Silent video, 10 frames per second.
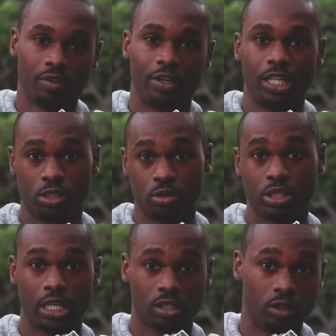financial
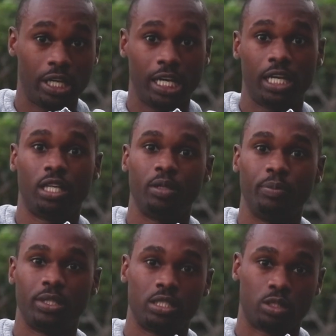sector and the
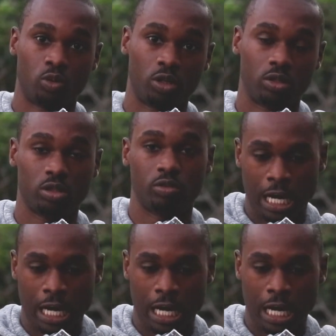business world.